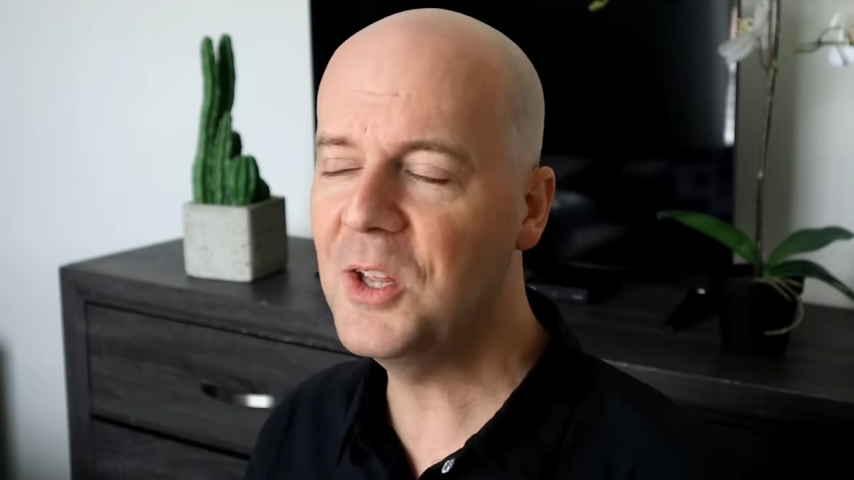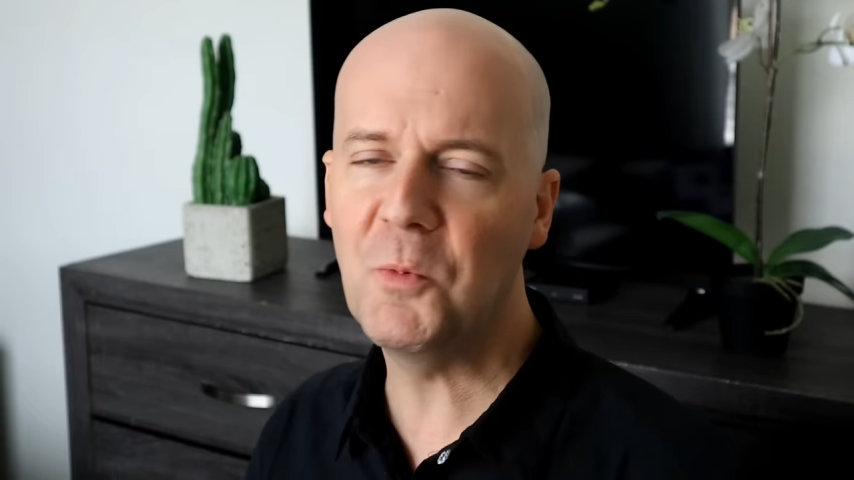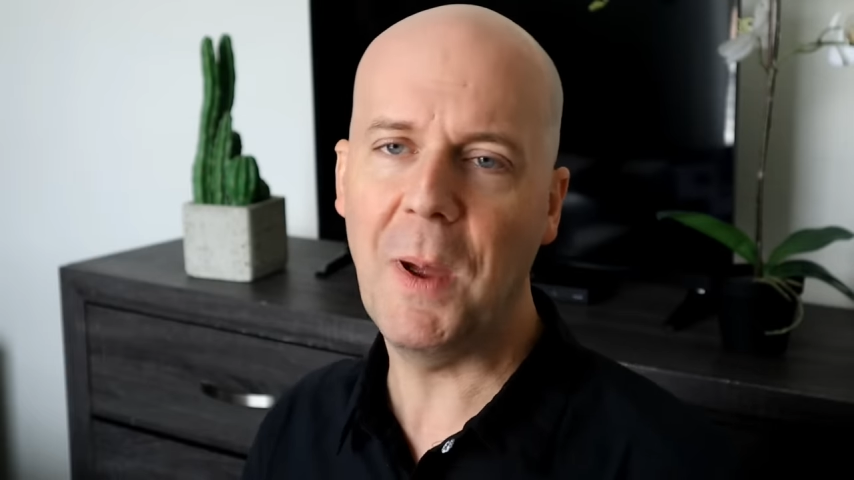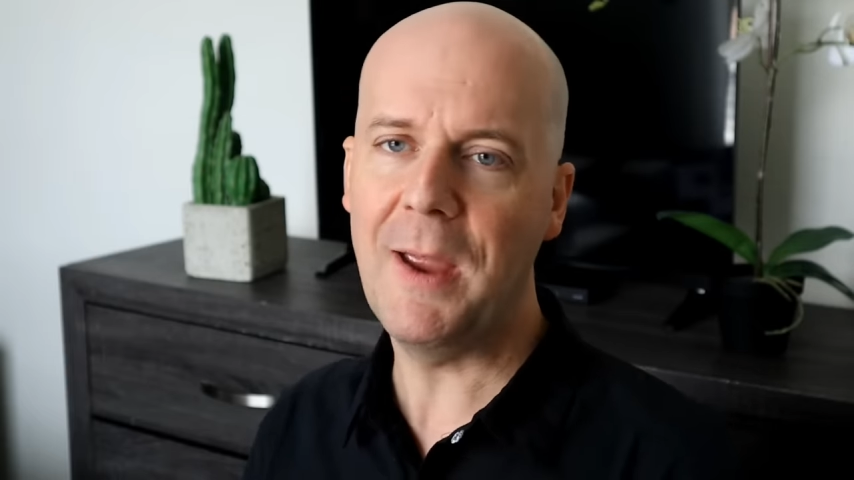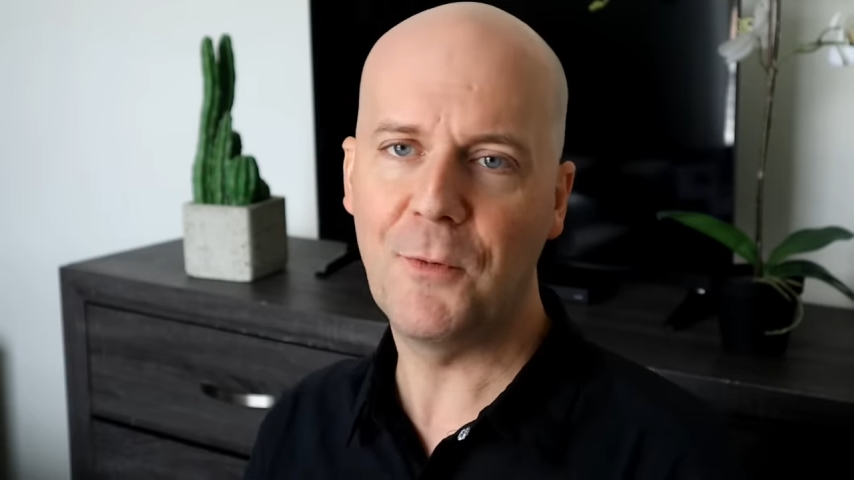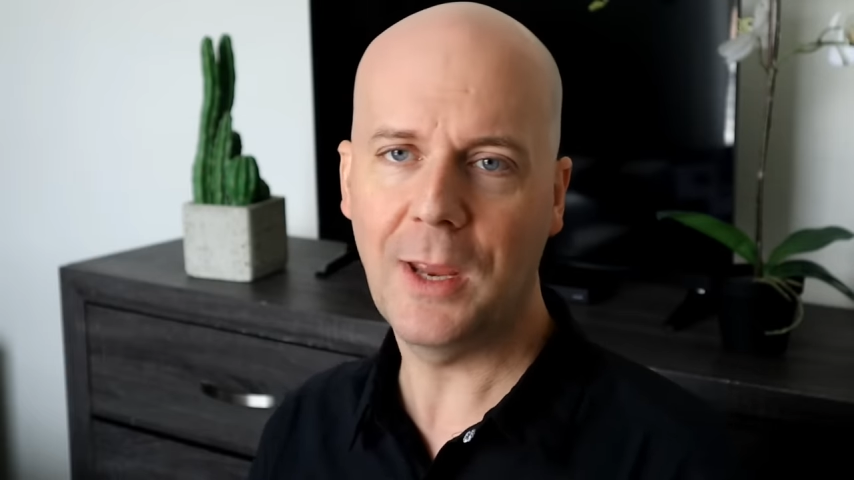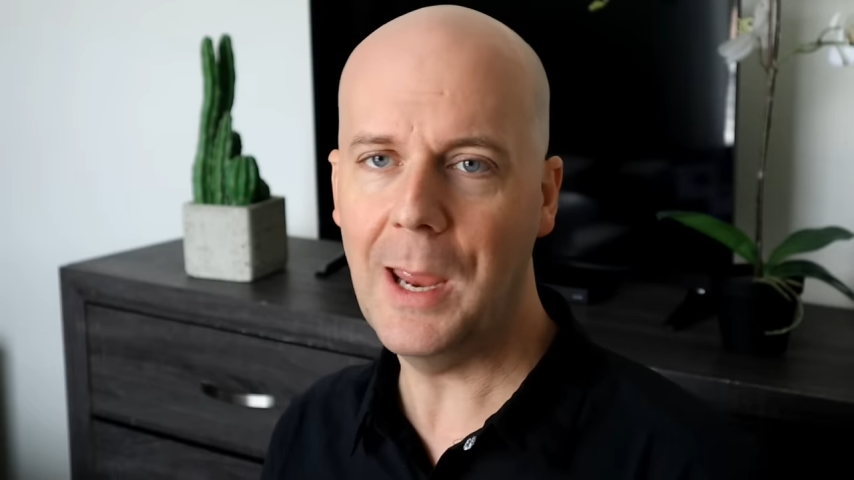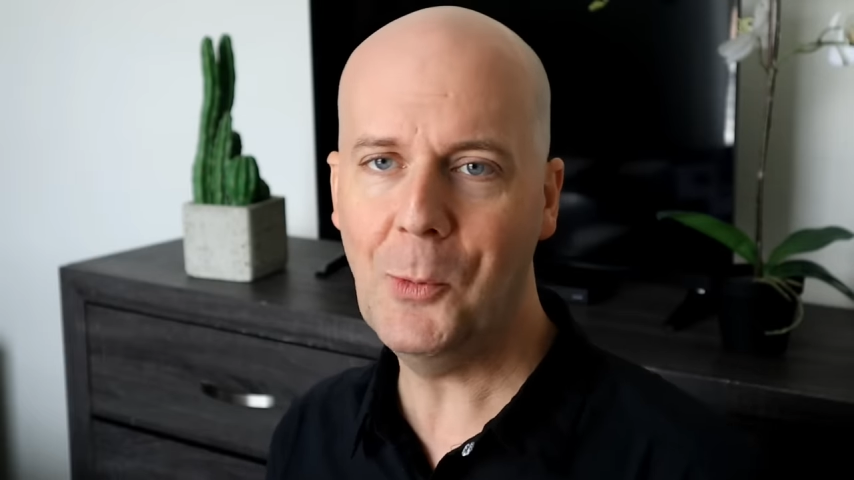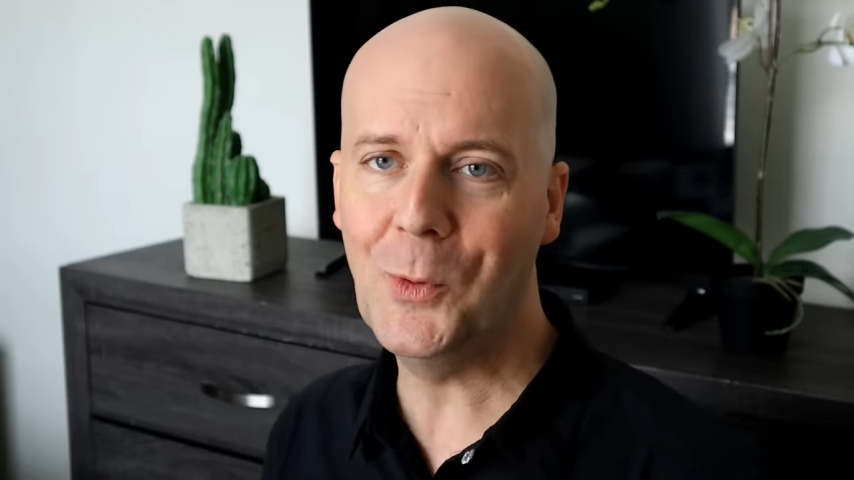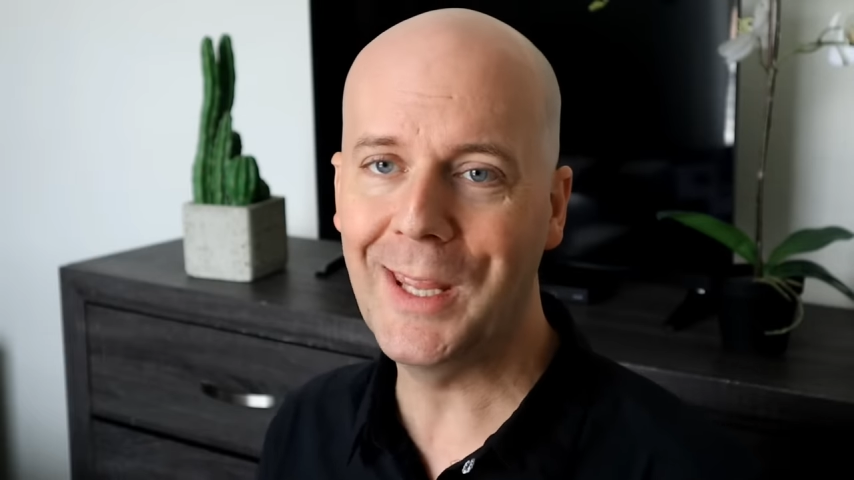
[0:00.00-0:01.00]
and they'll pay for
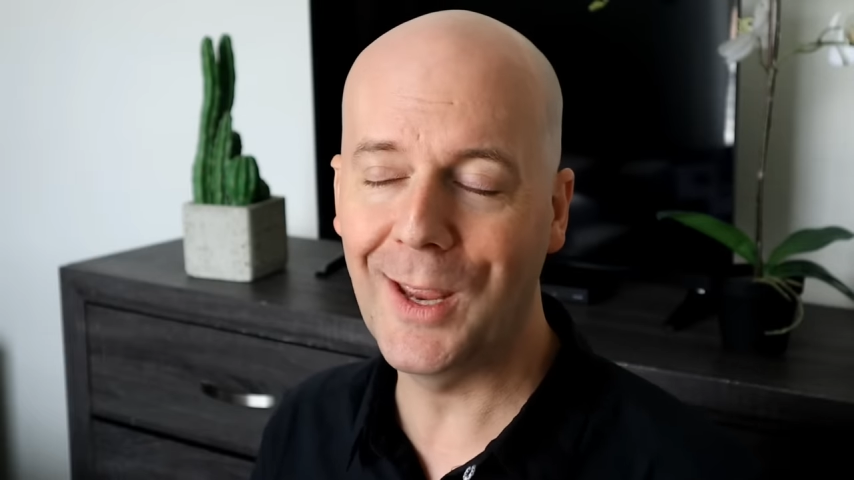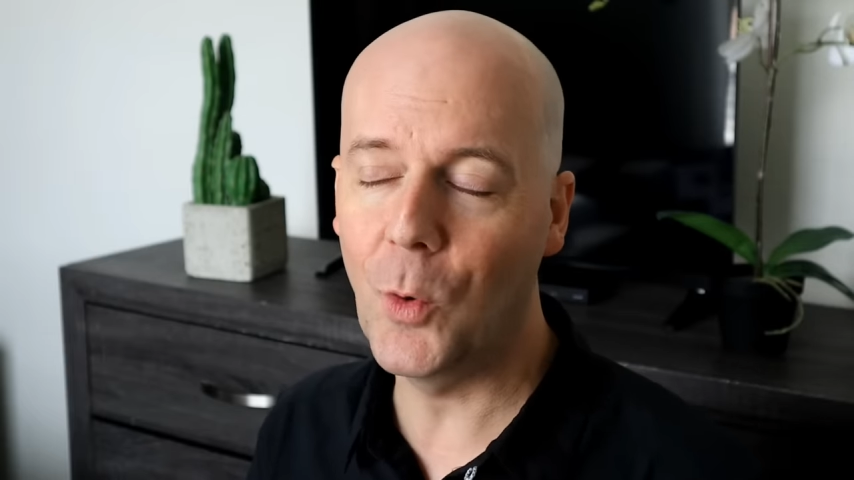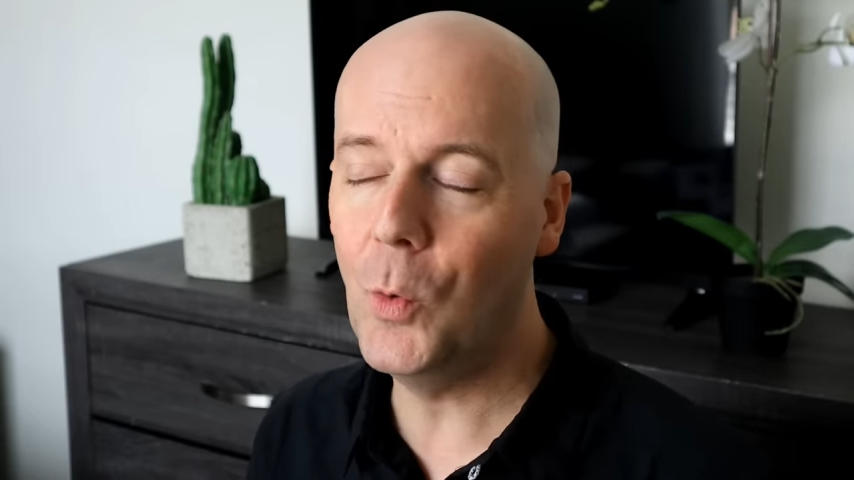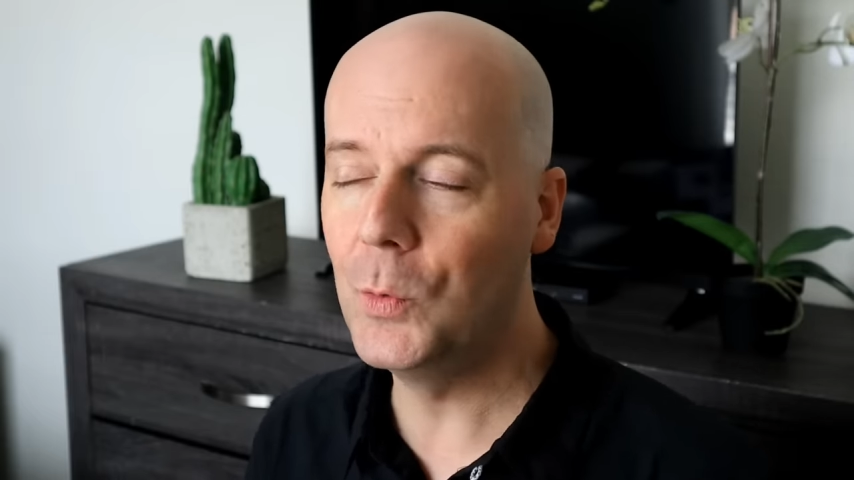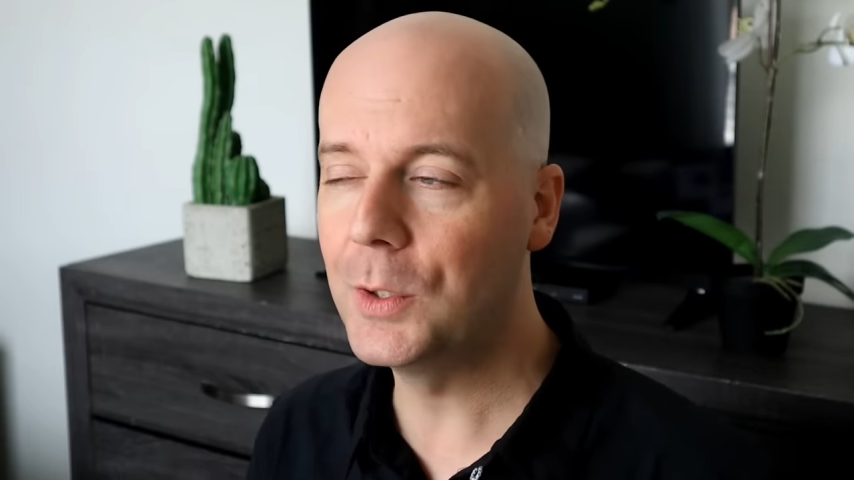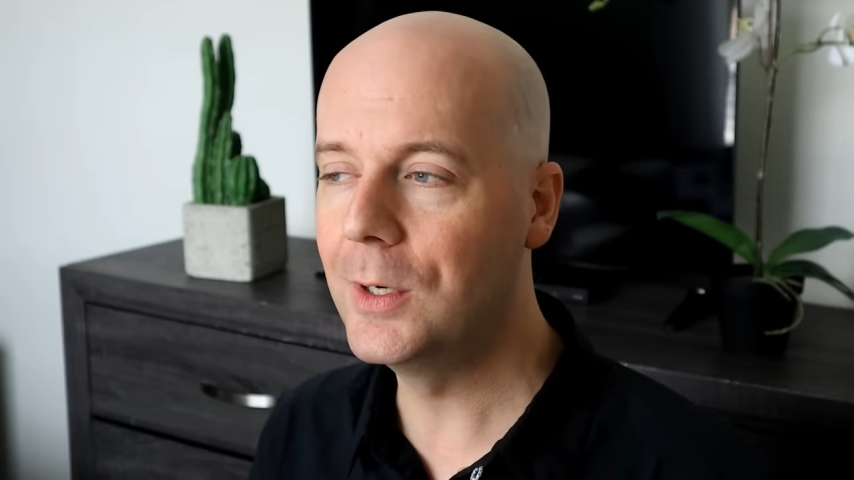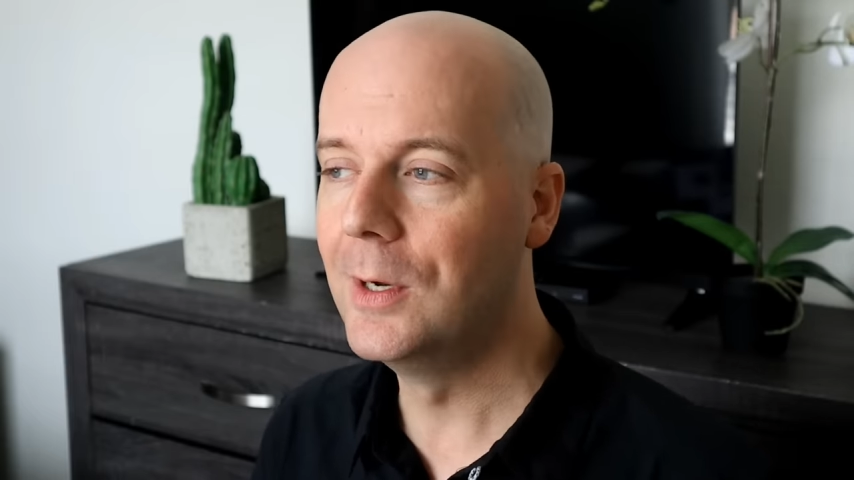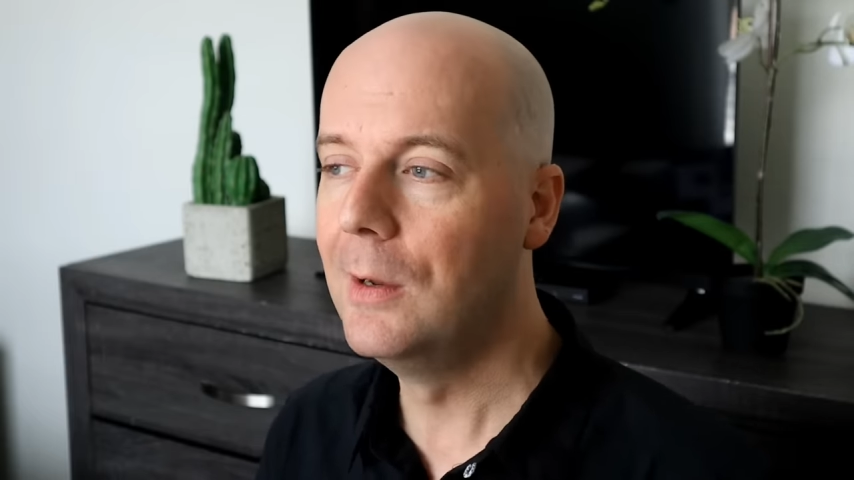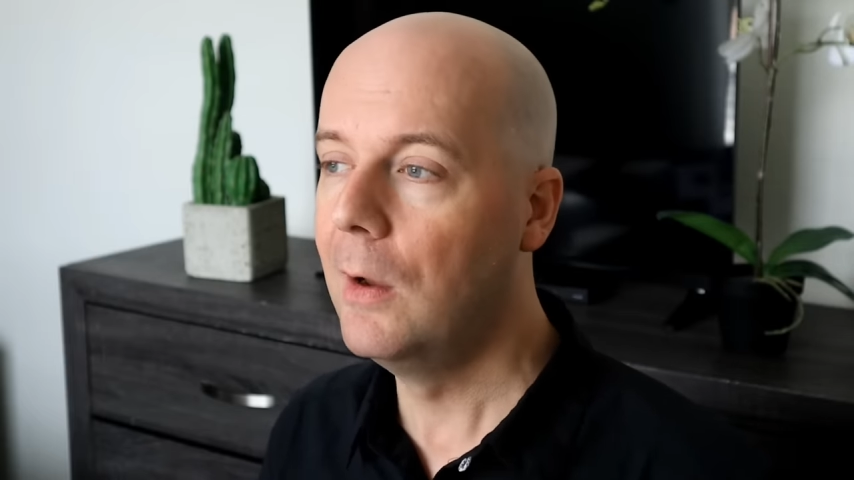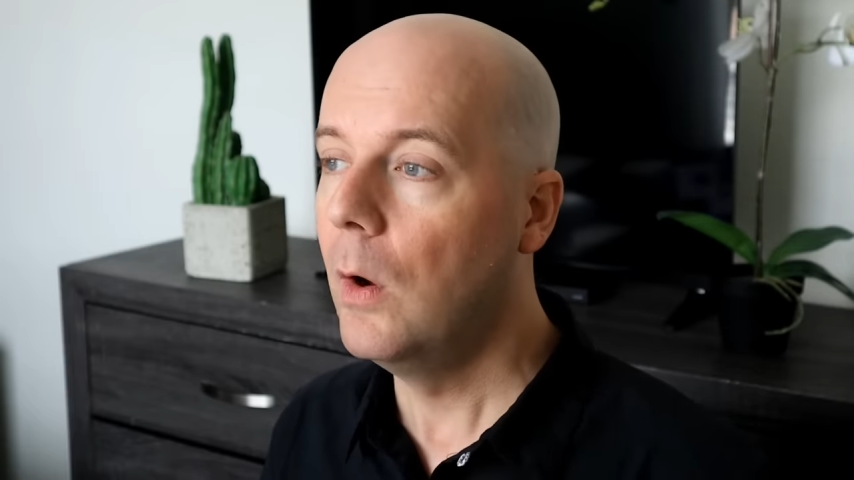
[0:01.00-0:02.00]
cable when they get older.